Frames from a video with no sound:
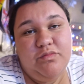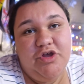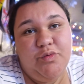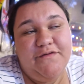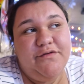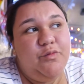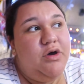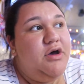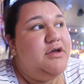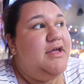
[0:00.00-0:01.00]
the river
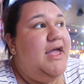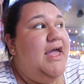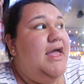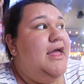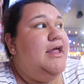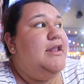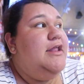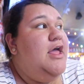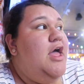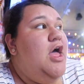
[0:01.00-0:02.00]
walk and
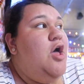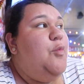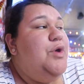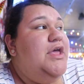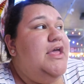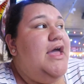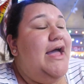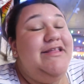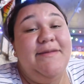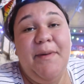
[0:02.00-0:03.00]
we
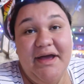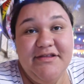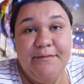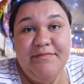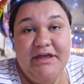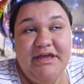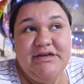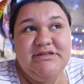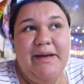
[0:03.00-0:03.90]
I did buy some things.